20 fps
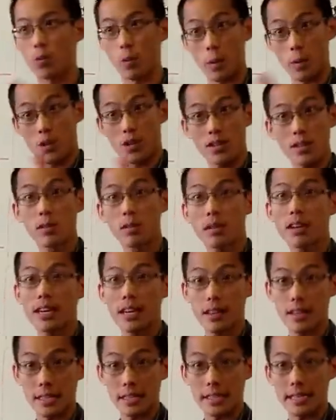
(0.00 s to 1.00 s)
We were just looking
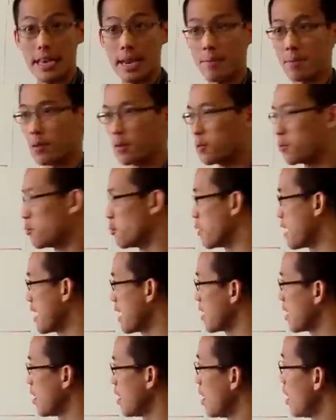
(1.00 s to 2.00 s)
at this example, right?